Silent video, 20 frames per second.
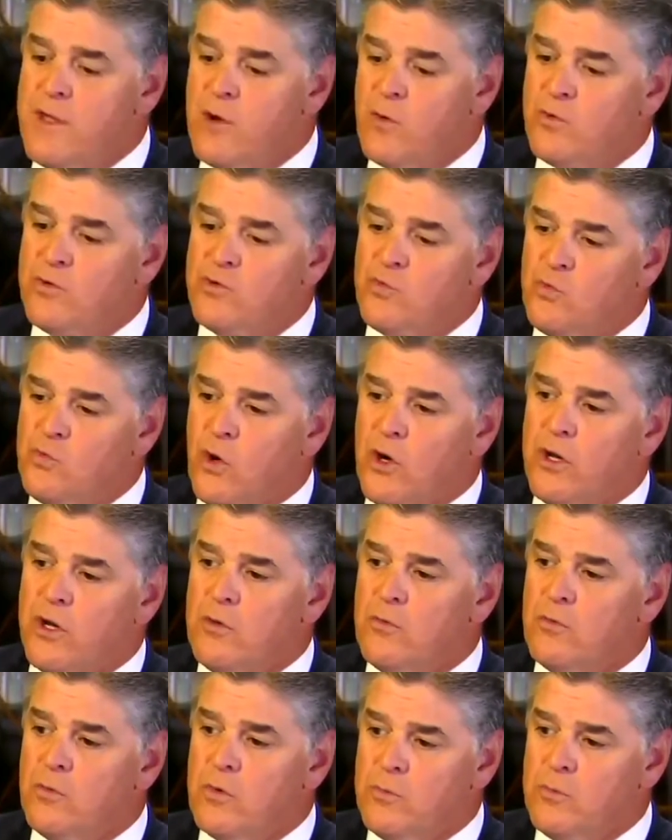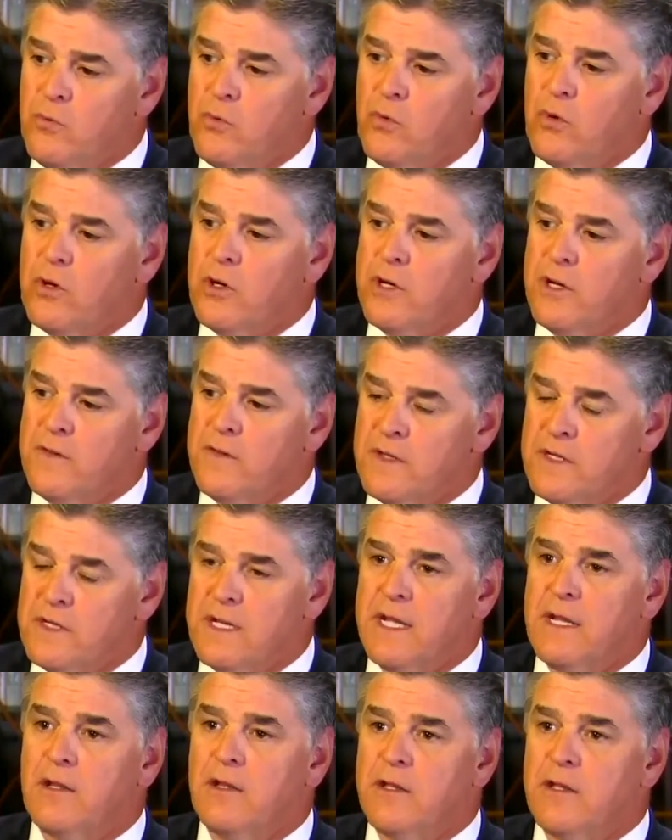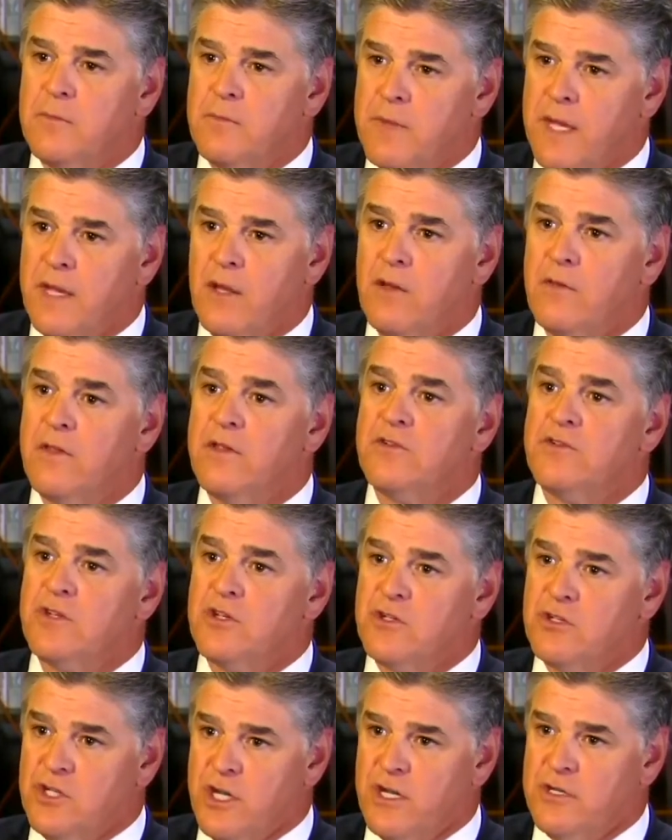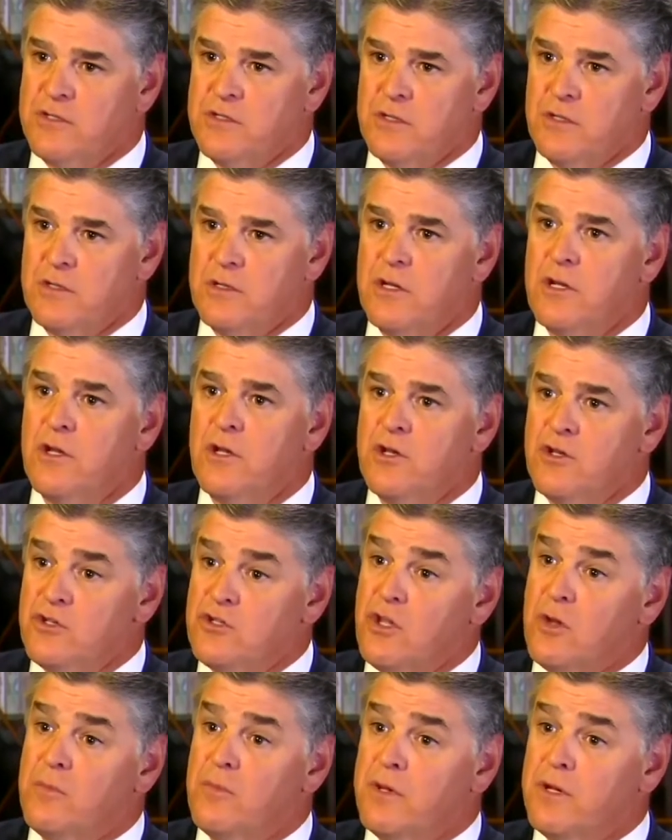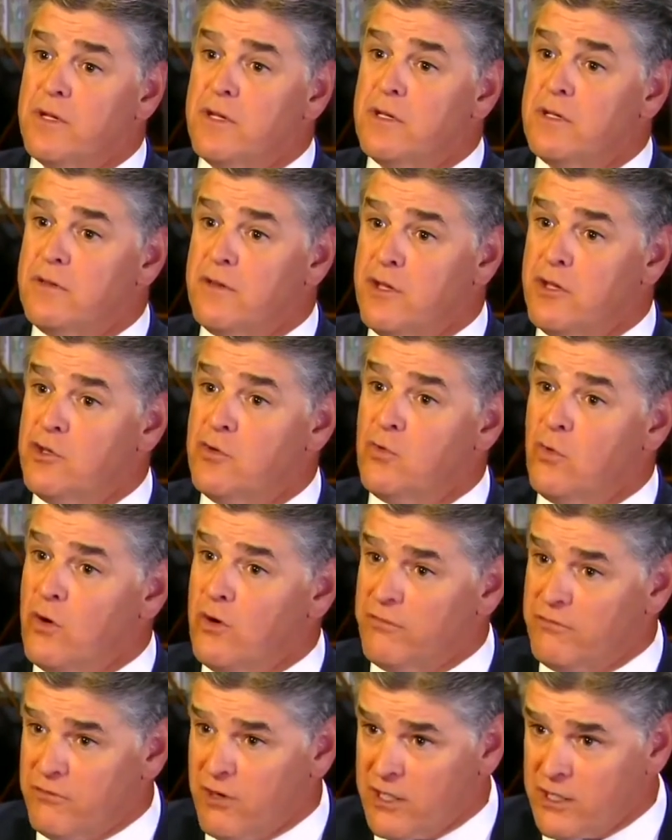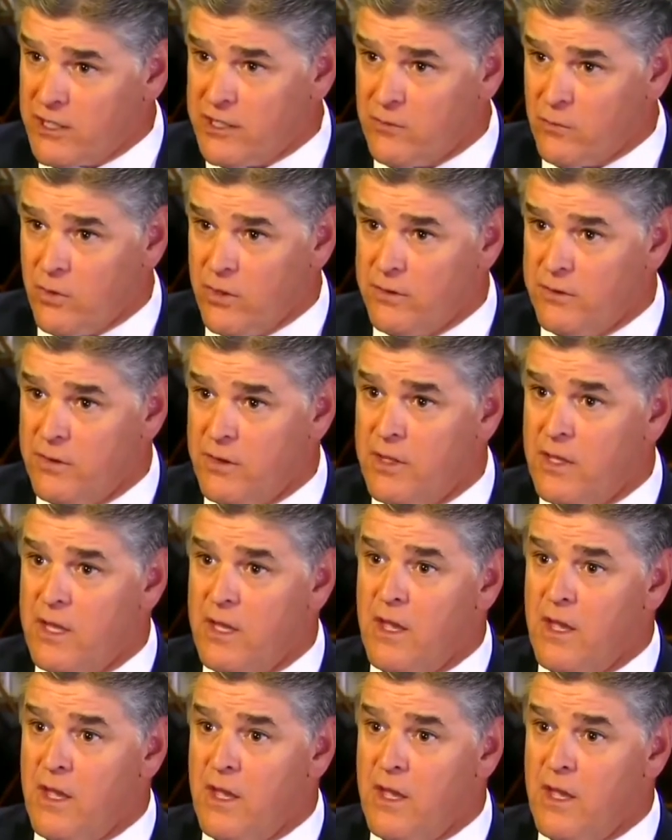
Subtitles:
There was one report in the Daily Mail that suggested somebody that you are friendly with